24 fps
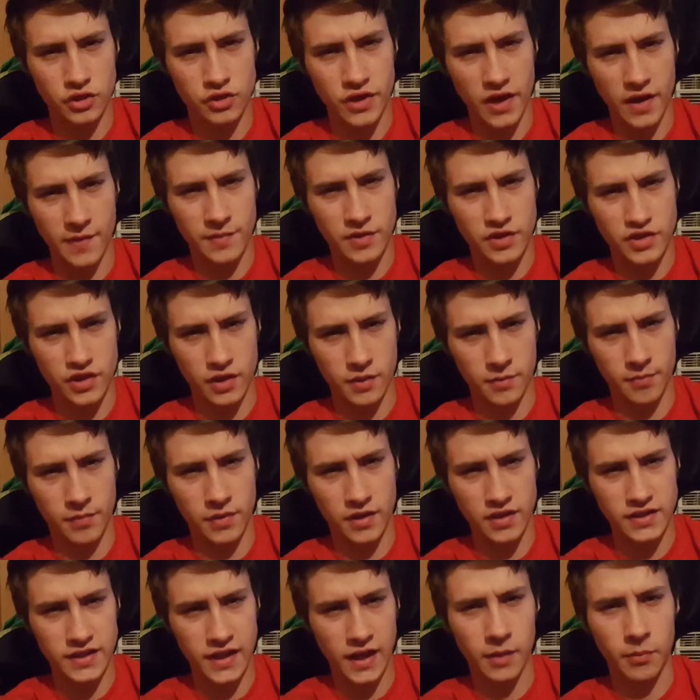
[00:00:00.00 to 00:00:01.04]
her championship,
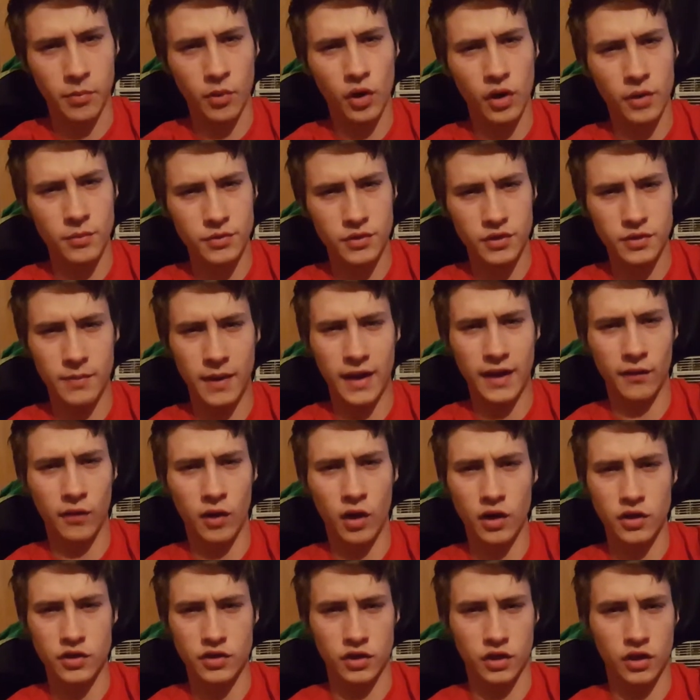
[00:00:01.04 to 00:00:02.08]
but is now brought up to the main
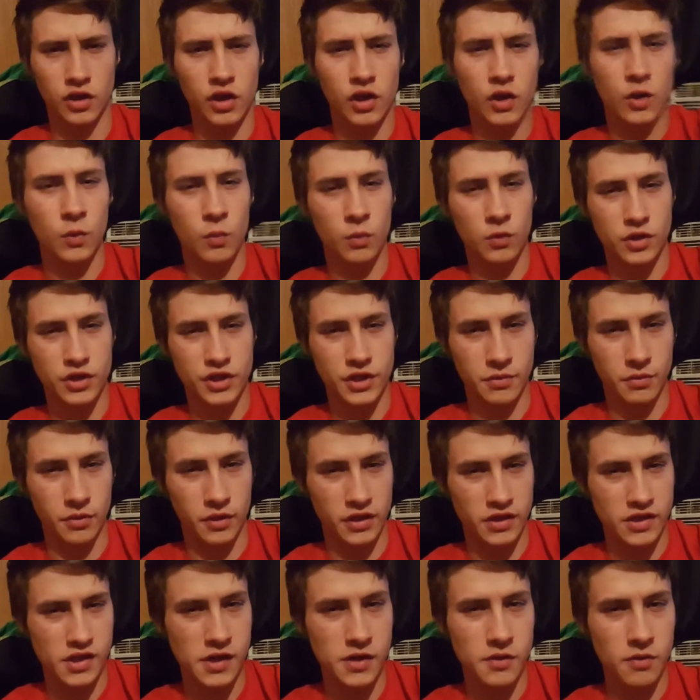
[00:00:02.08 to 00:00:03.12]
roster where she will
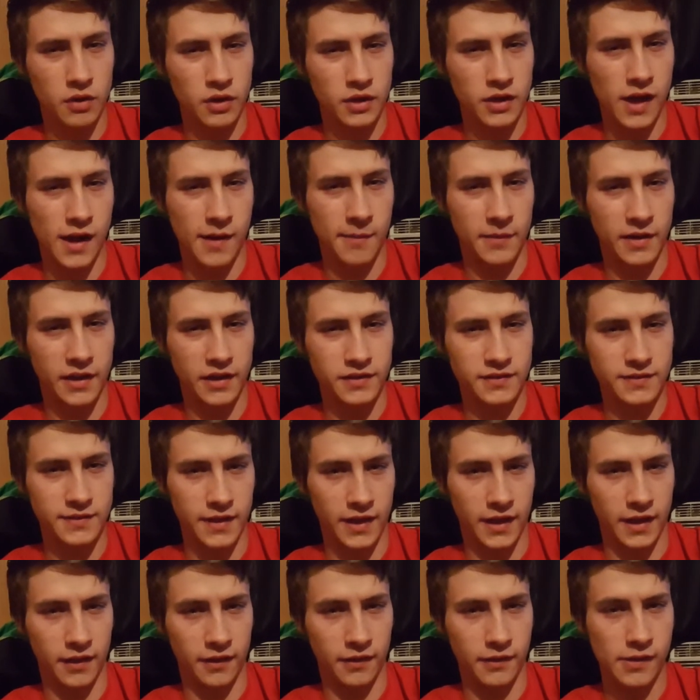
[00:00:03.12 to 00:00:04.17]
continue her dominance.
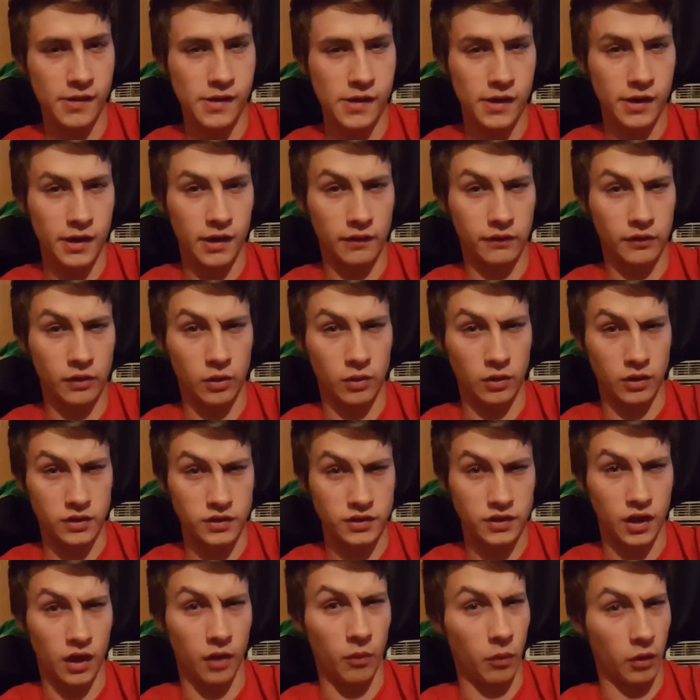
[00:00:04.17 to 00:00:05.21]
And of
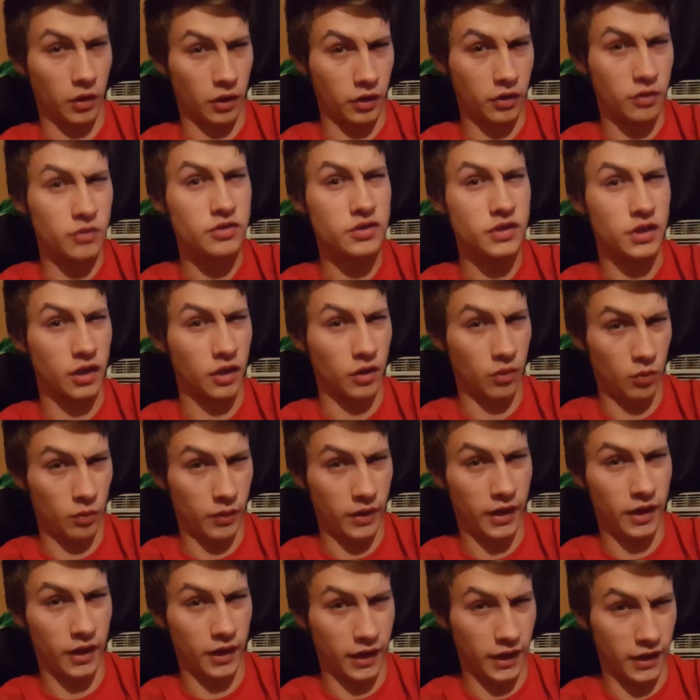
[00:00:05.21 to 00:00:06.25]
course, I wonder who's going to
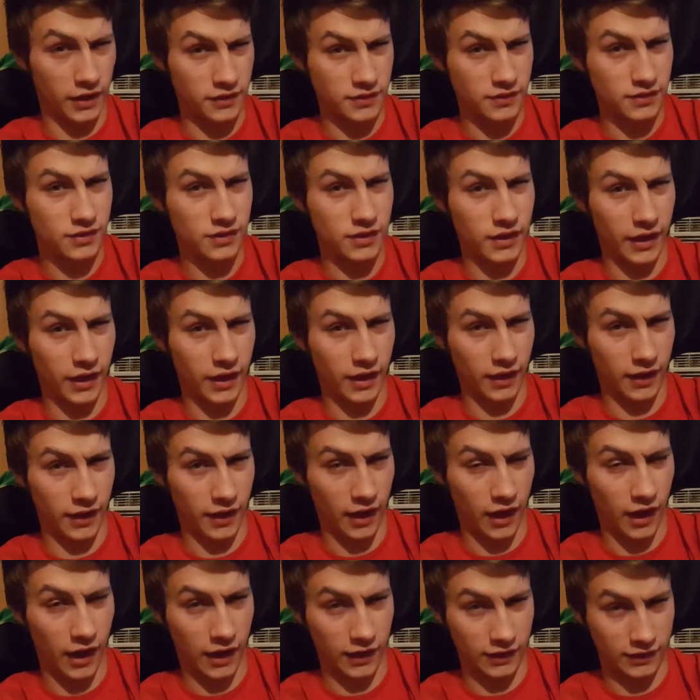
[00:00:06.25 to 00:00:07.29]
win against
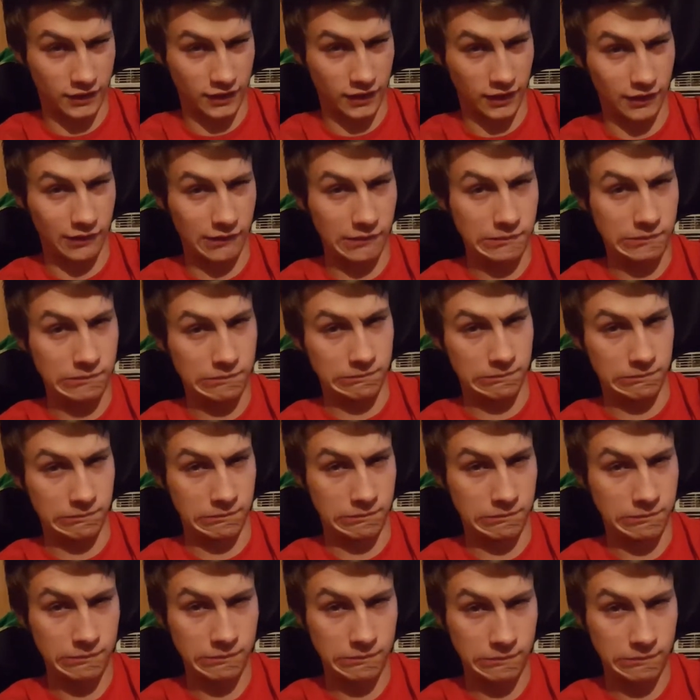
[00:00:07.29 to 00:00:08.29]
Asuka. Hmm.